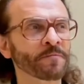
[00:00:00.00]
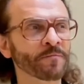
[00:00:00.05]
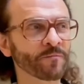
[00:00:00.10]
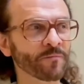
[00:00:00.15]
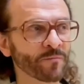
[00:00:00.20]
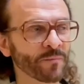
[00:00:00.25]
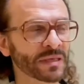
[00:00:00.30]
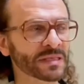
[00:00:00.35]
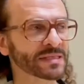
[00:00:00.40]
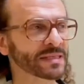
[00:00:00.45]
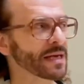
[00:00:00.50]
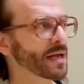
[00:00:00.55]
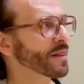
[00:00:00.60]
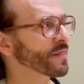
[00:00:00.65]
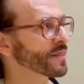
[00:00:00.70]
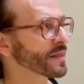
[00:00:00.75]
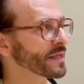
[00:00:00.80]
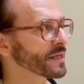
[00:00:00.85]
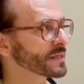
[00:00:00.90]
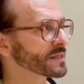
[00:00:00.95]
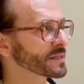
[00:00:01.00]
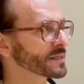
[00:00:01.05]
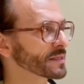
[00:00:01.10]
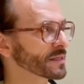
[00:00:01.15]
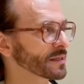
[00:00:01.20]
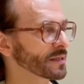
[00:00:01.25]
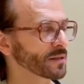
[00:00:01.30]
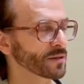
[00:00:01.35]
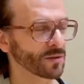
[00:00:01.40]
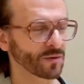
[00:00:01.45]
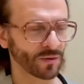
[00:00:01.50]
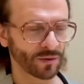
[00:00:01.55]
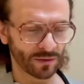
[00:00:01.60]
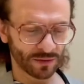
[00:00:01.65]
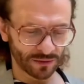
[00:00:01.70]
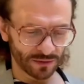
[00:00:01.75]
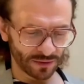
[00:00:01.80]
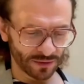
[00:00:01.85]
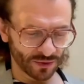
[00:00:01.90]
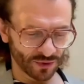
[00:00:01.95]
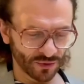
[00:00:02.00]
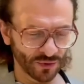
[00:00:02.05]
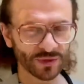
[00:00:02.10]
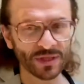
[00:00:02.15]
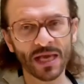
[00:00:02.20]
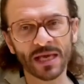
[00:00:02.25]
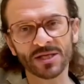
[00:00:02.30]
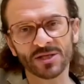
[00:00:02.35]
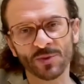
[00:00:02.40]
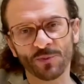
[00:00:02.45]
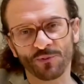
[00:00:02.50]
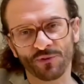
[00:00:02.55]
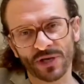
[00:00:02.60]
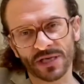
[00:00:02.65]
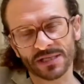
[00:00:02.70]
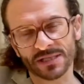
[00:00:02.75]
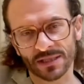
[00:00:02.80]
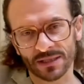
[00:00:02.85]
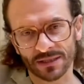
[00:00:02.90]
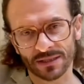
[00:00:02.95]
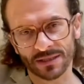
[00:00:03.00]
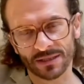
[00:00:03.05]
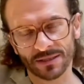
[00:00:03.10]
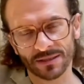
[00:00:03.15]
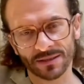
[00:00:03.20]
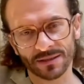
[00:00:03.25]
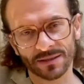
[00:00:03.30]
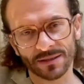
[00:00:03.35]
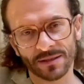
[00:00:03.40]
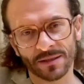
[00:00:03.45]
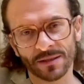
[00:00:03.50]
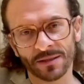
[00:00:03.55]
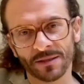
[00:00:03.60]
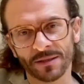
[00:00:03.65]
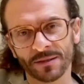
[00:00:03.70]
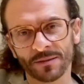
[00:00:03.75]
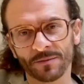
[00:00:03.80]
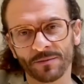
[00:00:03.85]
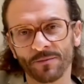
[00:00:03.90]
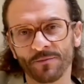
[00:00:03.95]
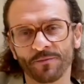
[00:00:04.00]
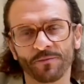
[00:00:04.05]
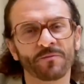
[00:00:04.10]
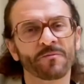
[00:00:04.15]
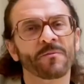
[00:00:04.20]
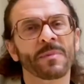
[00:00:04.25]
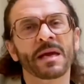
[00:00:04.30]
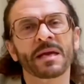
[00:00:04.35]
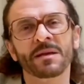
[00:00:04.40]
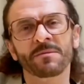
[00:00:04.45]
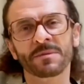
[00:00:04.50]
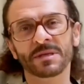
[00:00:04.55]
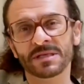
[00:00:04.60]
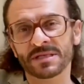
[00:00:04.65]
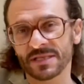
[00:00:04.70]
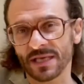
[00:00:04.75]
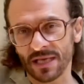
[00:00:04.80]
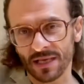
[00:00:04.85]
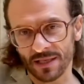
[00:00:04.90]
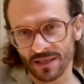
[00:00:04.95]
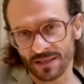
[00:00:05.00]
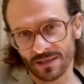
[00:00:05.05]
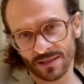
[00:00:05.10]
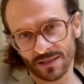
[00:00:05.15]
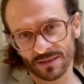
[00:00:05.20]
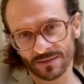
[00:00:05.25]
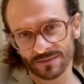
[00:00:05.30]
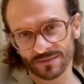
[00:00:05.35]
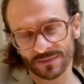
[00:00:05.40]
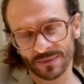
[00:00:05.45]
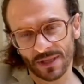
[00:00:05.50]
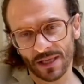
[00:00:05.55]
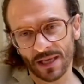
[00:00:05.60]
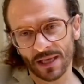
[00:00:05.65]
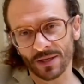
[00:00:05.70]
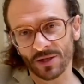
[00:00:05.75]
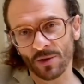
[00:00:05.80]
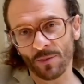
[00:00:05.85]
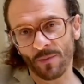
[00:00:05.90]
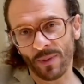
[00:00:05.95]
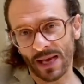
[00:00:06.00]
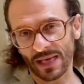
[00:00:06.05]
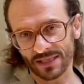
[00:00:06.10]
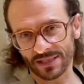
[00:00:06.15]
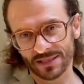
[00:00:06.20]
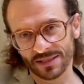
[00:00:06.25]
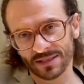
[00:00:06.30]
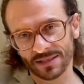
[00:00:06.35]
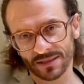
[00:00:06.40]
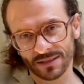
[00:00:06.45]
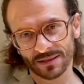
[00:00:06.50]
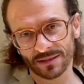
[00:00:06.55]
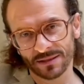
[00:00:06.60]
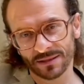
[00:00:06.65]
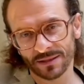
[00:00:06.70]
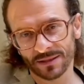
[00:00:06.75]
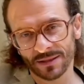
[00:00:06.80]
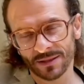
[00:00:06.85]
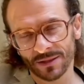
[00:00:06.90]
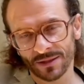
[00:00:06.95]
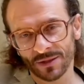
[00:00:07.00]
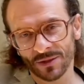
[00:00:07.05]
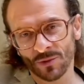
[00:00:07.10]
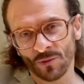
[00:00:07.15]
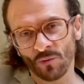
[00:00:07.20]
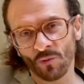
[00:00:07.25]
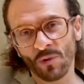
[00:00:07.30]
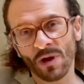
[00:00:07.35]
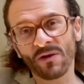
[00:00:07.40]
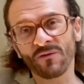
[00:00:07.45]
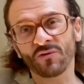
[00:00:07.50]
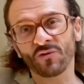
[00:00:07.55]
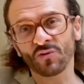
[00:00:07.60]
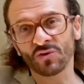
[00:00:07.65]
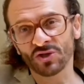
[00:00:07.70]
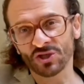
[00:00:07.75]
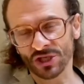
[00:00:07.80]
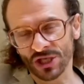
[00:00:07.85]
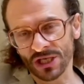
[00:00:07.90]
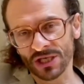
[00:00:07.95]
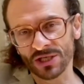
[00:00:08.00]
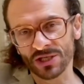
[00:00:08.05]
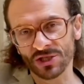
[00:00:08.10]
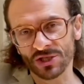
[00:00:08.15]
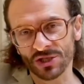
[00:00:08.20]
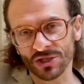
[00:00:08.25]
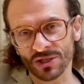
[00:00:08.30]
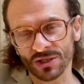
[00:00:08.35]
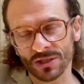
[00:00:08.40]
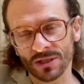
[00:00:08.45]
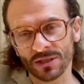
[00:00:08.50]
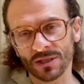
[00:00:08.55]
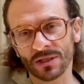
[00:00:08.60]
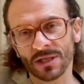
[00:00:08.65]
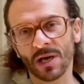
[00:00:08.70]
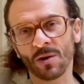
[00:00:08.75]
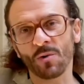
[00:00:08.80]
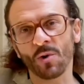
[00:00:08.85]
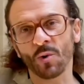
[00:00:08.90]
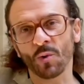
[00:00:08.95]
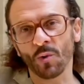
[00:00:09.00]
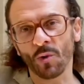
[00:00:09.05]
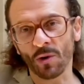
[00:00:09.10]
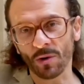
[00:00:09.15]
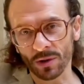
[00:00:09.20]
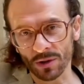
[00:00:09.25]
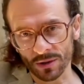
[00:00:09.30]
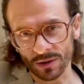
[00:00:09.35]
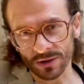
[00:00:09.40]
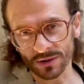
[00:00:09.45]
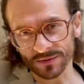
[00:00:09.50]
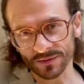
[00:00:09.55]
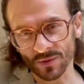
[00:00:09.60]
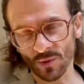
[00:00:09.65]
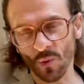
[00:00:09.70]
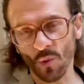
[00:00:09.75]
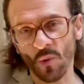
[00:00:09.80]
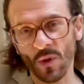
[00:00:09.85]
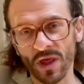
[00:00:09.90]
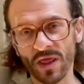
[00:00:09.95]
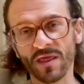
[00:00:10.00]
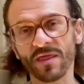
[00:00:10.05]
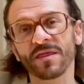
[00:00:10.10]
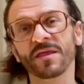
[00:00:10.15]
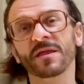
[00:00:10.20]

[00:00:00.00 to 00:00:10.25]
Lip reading: Pascale thinks today is the present. Many mistakes in the past. We have to change our world with